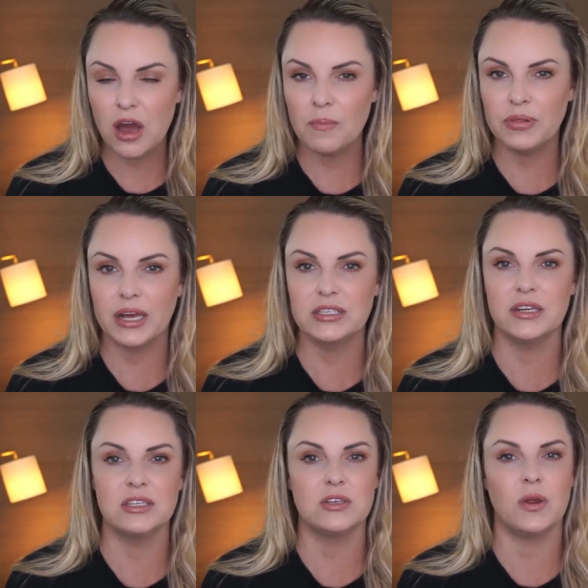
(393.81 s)
complex
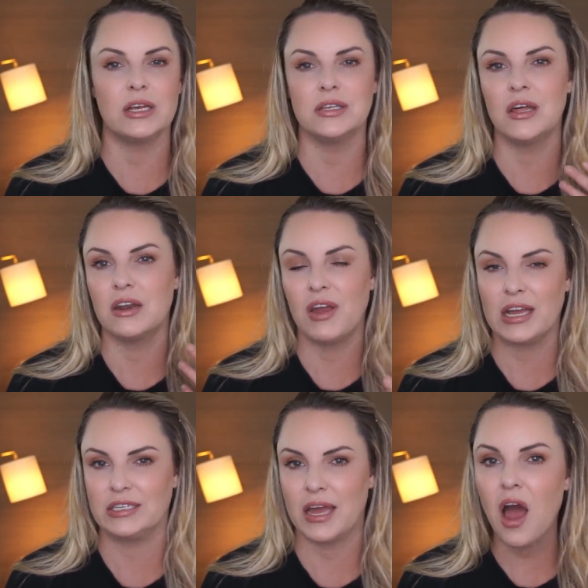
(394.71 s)
in it so it has a lot of
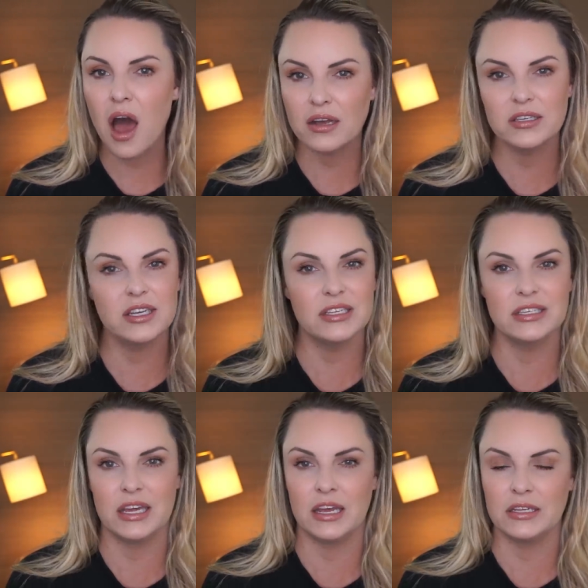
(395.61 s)

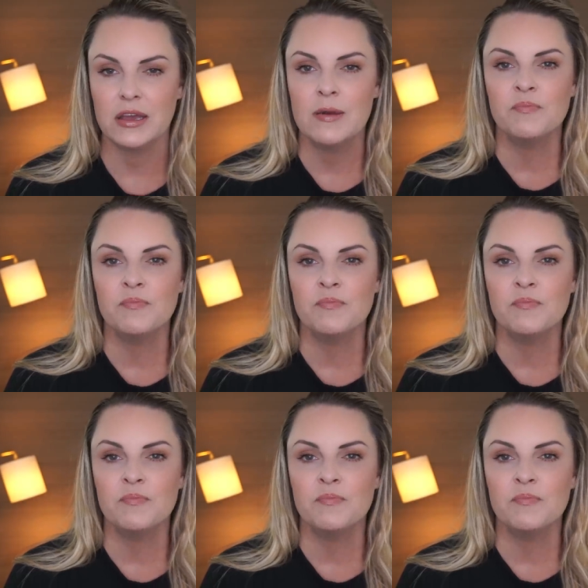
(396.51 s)
antioxidants in it